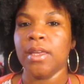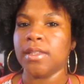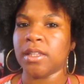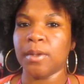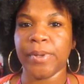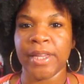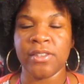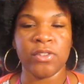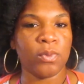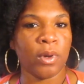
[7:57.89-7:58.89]
some
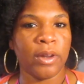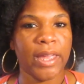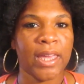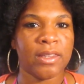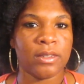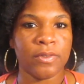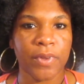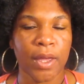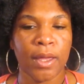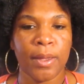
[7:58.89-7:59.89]
places weren't as
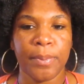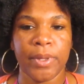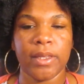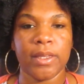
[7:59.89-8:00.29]
defined but